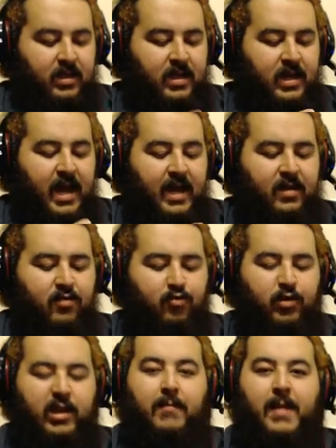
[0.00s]
Not
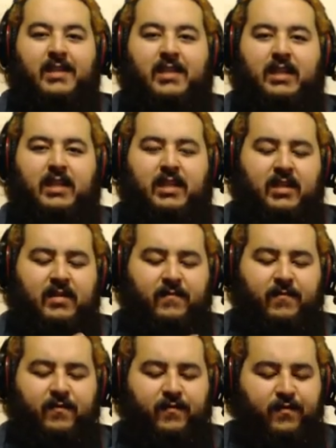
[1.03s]
really meant to
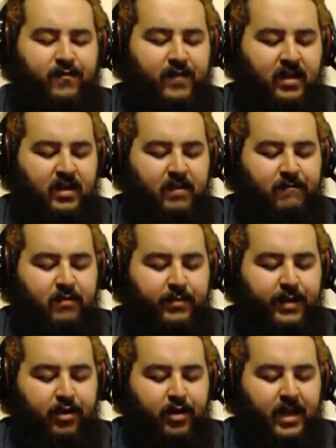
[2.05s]
fit comfortably
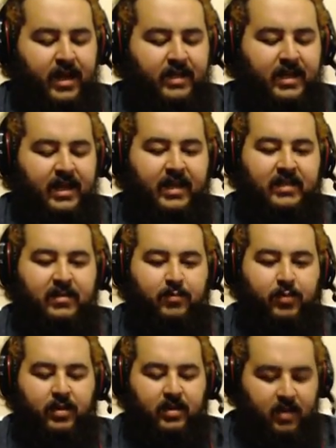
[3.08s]
in your hands, I guess,
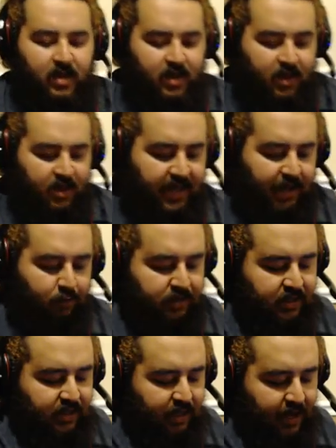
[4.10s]
but that
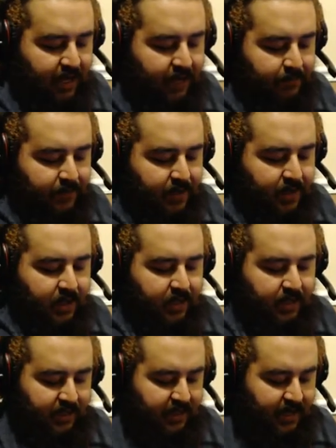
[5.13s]
wasn't their aim.
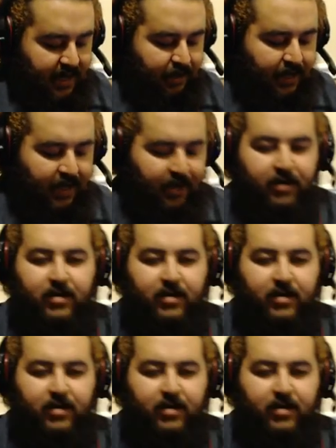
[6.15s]
Get out of here.